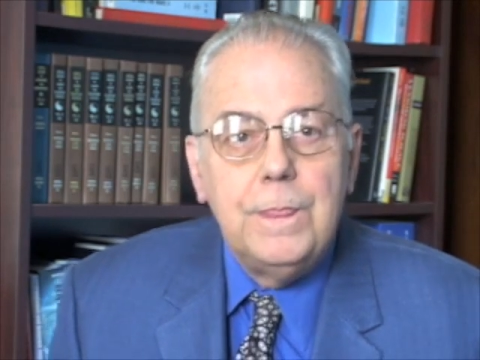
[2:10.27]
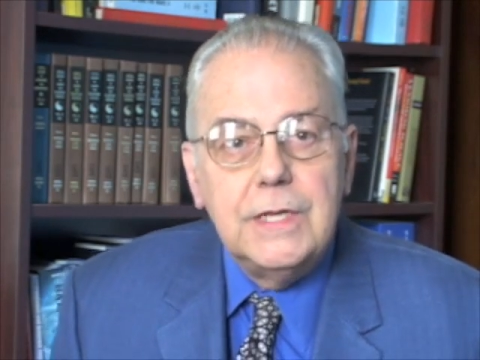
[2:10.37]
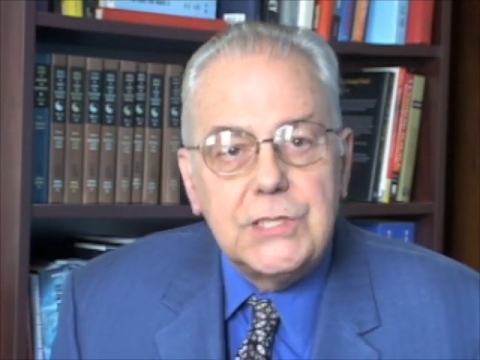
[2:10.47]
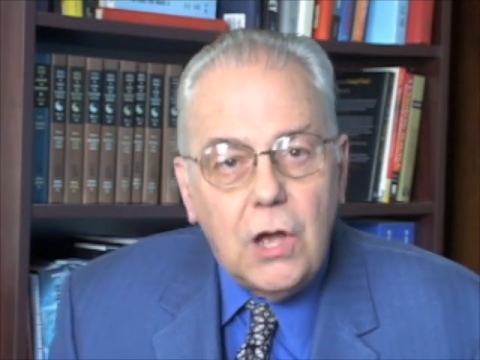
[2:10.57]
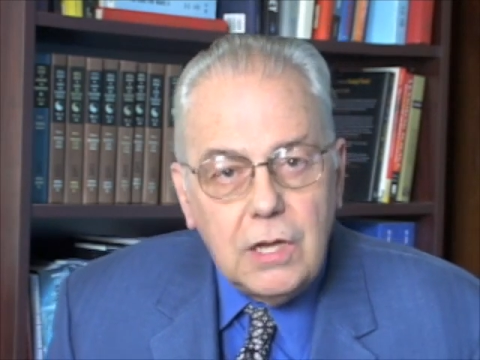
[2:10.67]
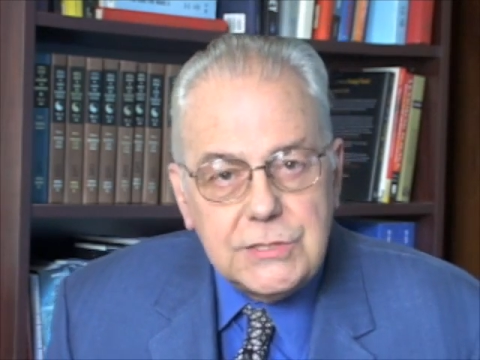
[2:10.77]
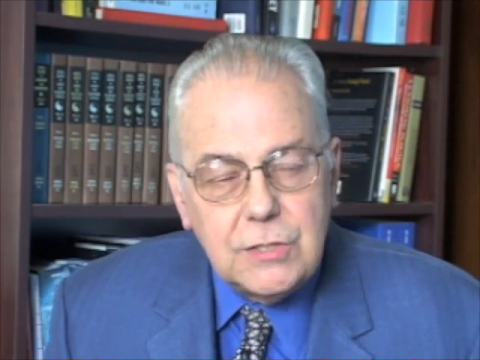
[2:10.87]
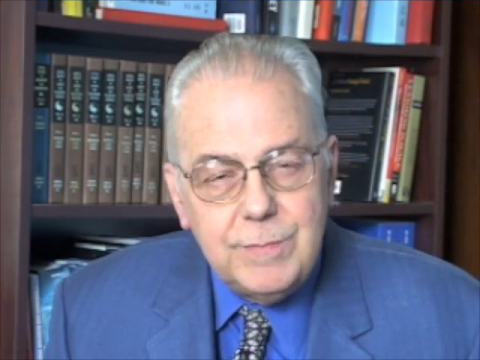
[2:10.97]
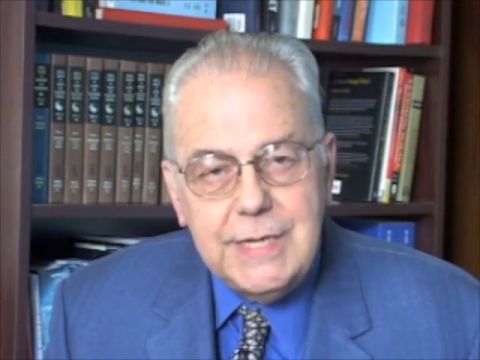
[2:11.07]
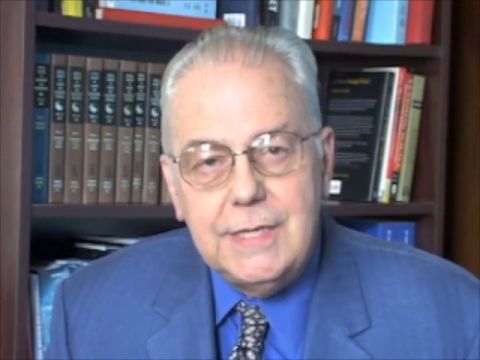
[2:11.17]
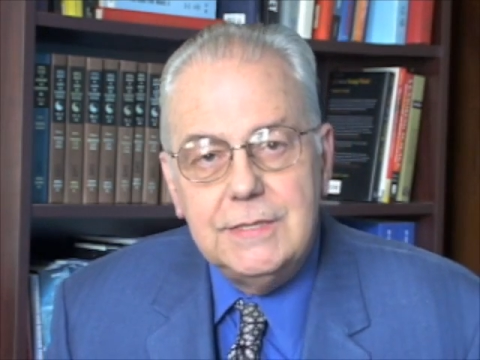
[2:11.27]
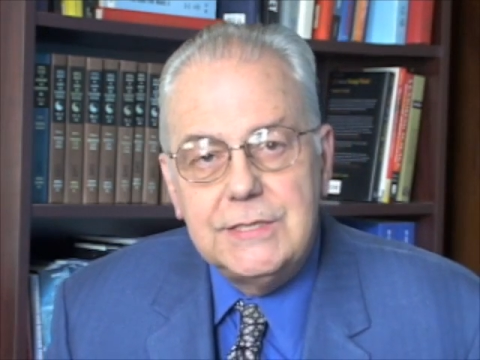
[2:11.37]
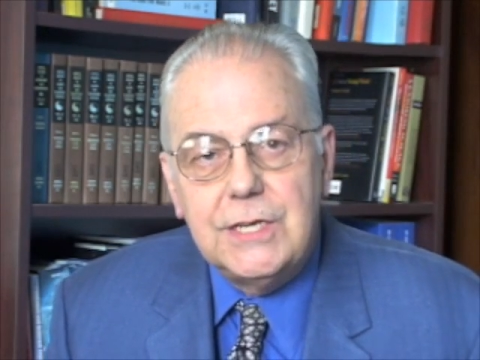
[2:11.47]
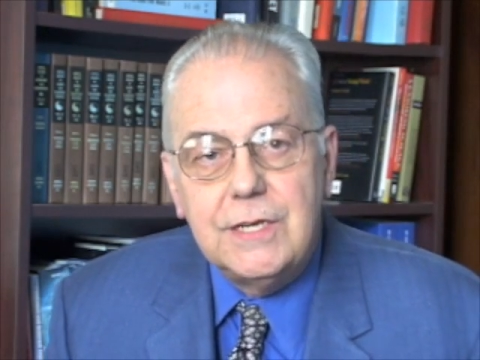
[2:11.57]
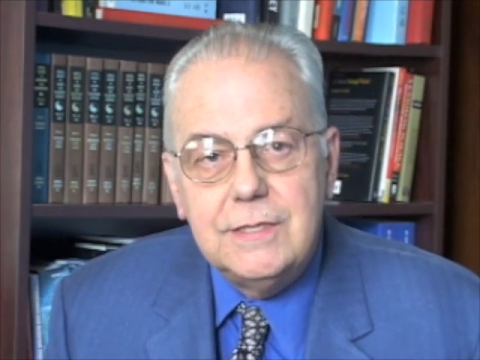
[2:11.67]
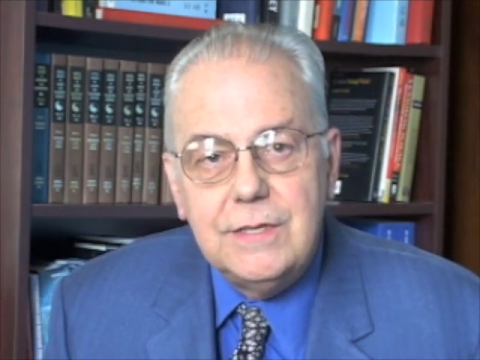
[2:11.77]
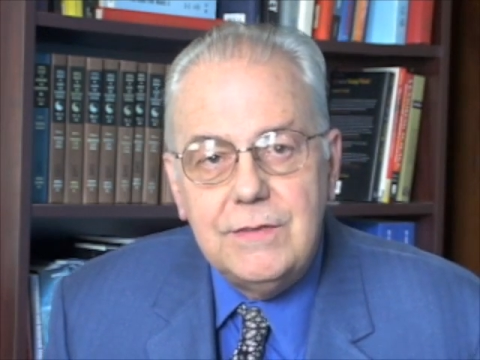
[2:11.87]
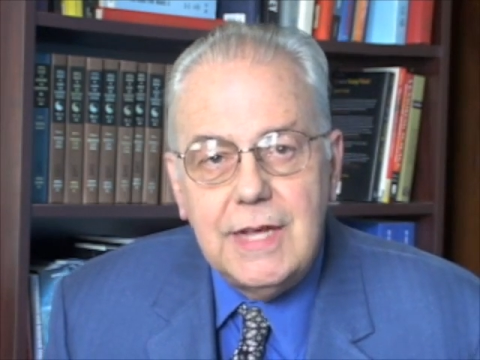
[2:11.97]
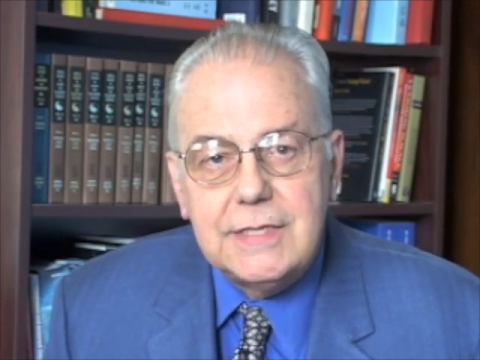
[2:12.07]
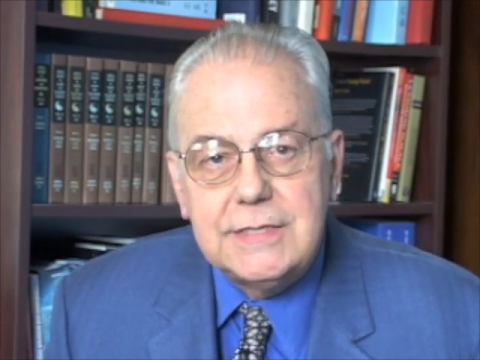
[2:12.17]
There's also been
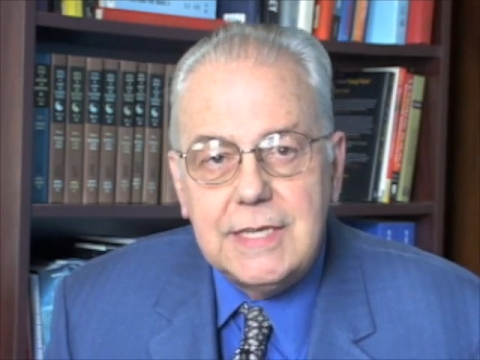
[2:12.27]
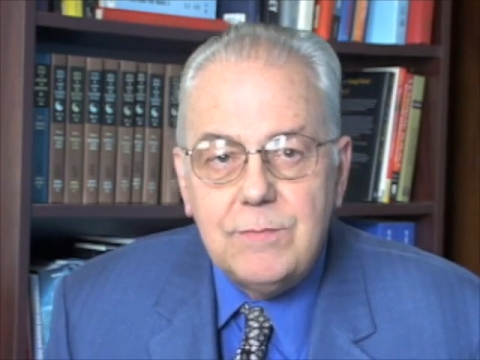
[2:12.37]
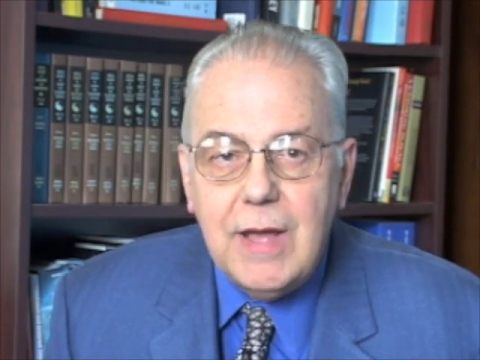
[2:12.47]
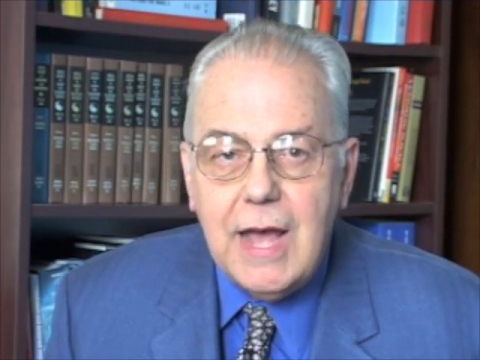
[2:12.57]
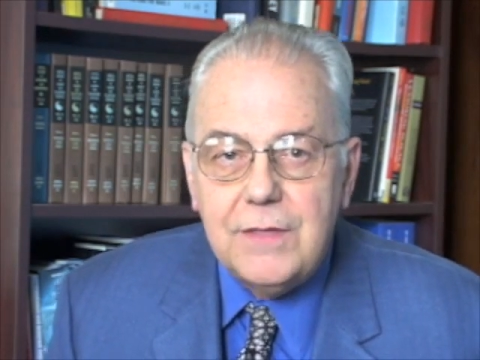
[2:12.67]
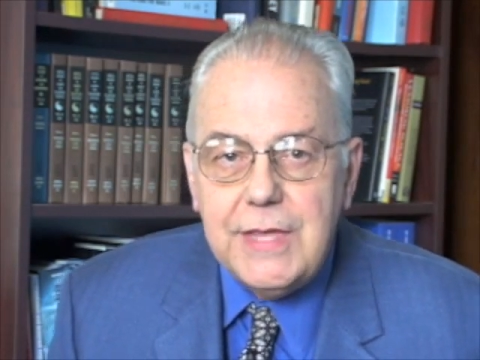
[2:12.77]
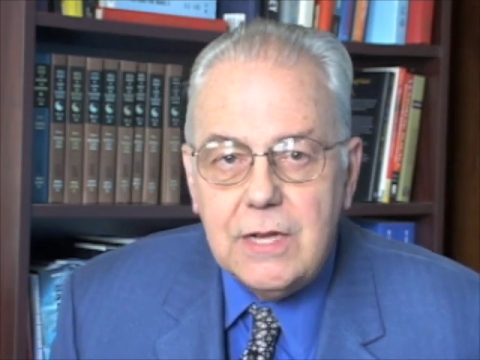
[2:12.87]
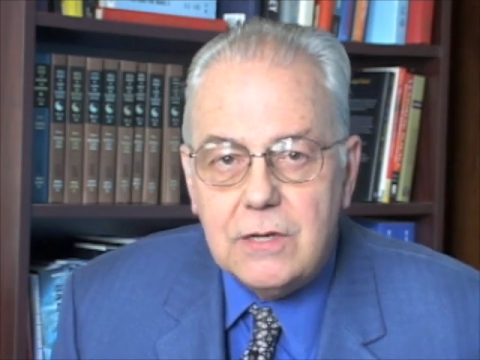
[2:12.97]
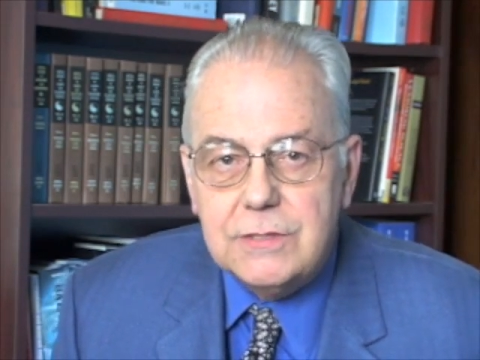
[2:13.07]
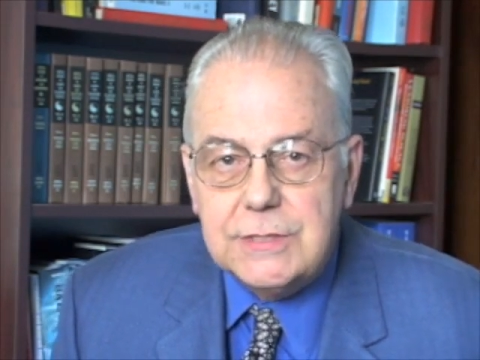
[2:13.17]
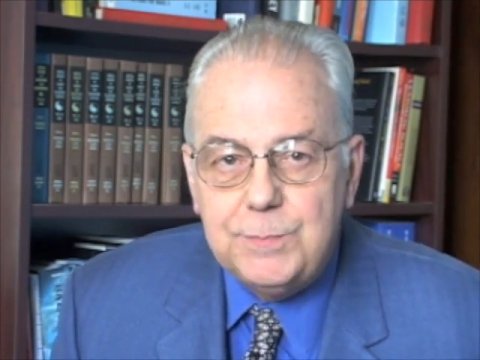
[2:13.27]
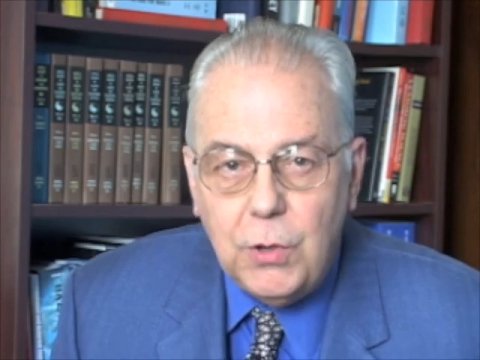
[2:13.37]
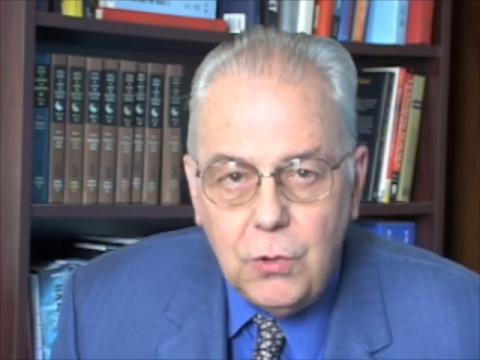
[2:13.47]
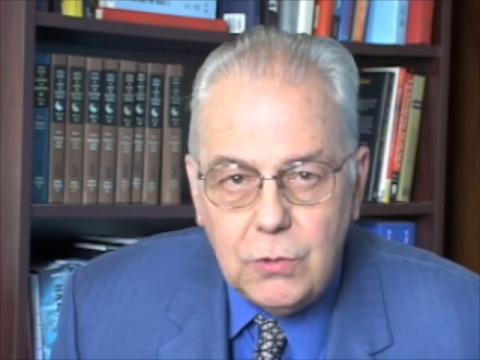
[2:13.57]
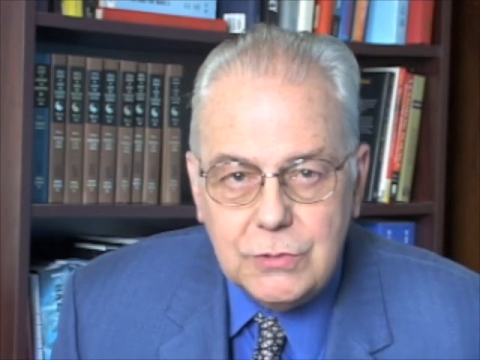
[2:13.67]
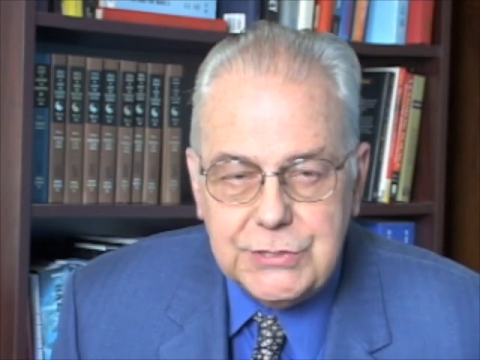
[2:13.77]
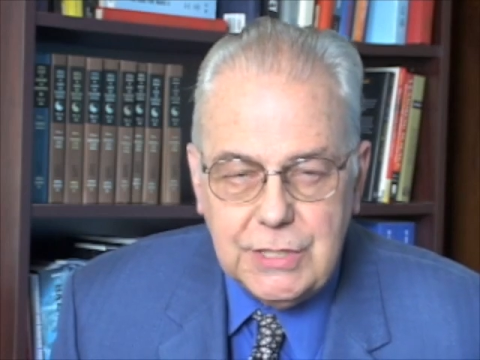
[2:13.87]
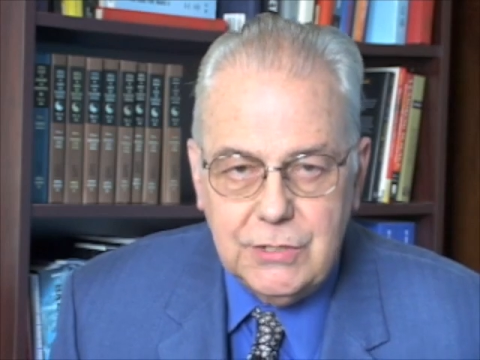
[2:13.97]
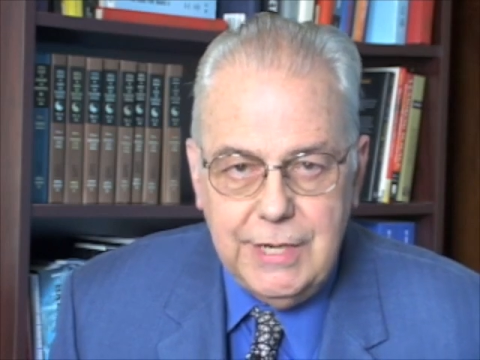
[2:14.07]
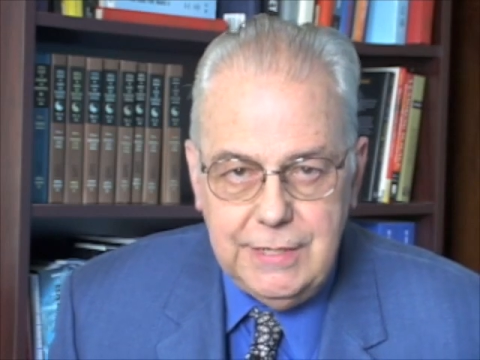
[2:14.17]
concern that somehow the Earth's poles
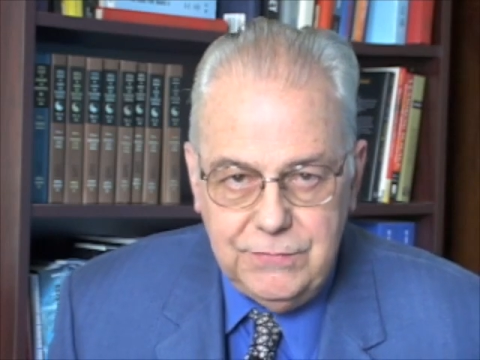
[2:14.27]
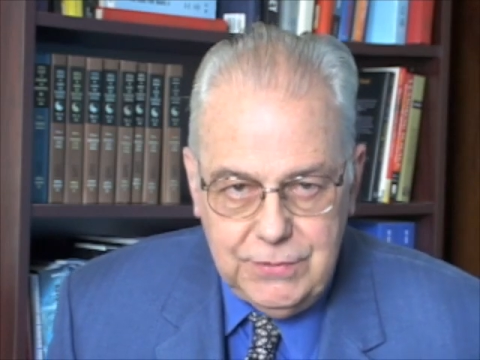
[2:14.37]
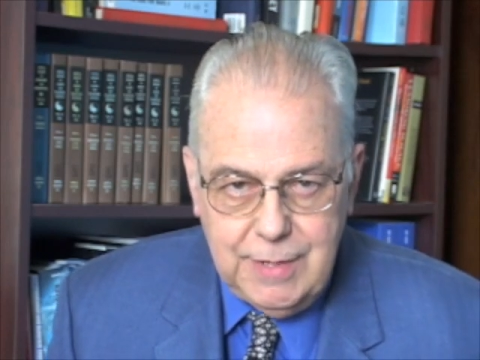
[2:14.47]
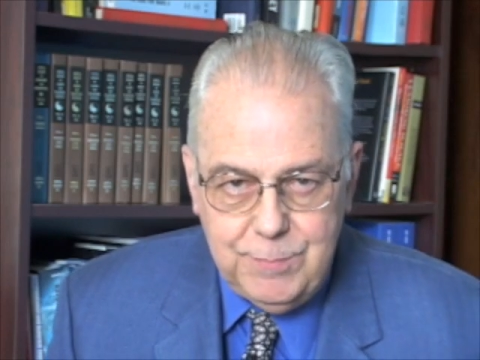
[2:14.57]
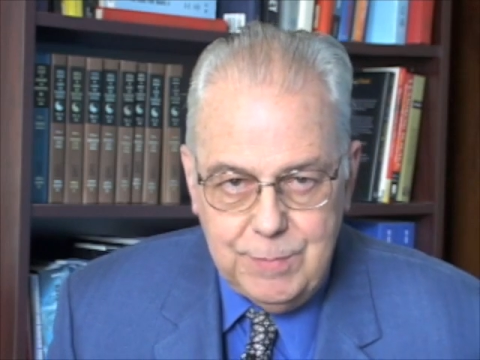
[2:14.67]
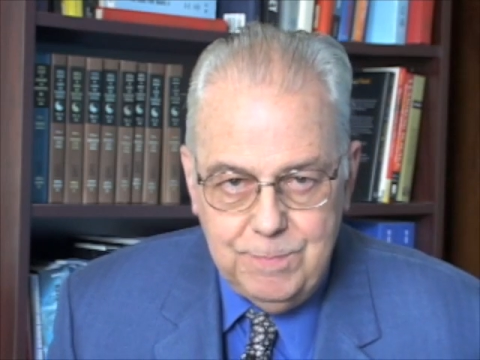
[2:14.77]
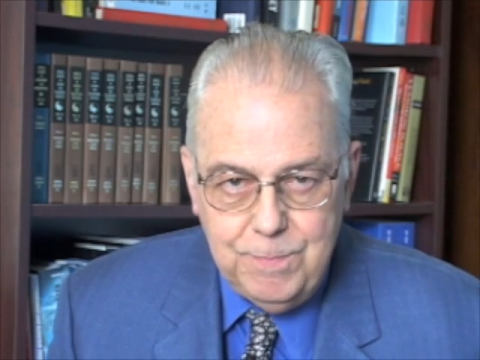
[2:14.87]
are going to flip.